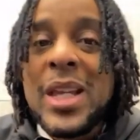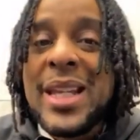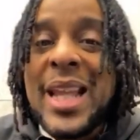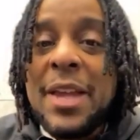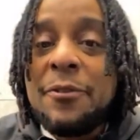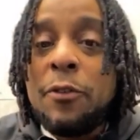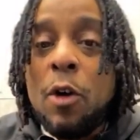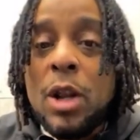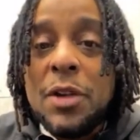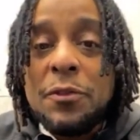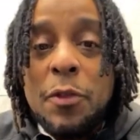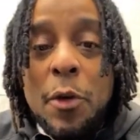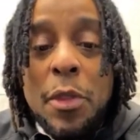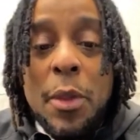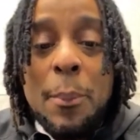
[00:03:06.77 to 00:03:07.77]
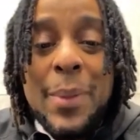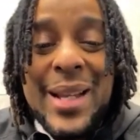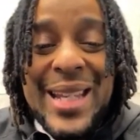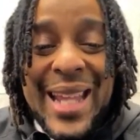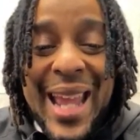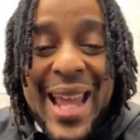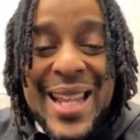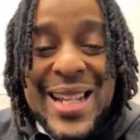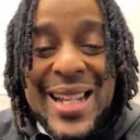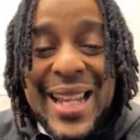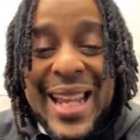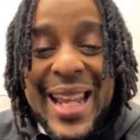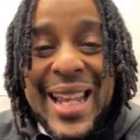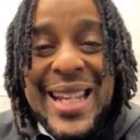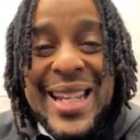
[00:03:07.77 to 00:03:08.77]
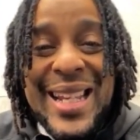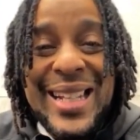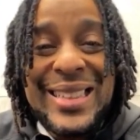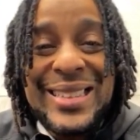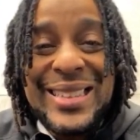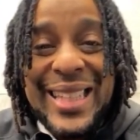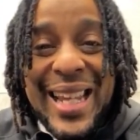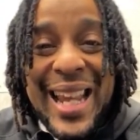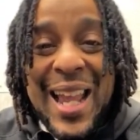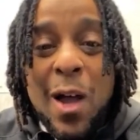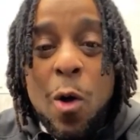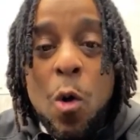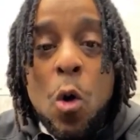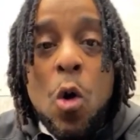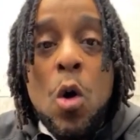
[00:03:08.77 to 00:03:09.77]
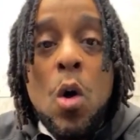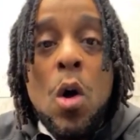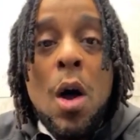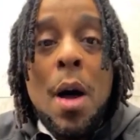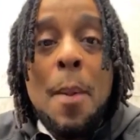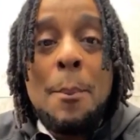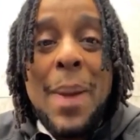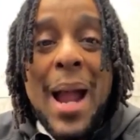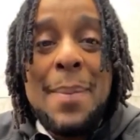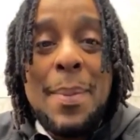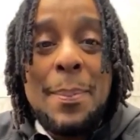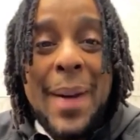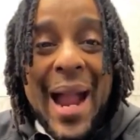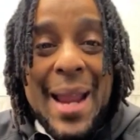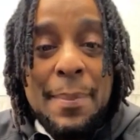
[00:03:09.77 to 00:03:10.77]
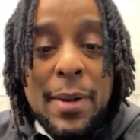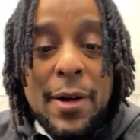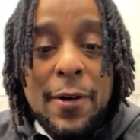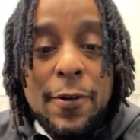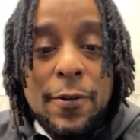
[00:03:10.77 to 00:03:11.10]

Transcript: They falling for the banana in the tailpipe of Piper.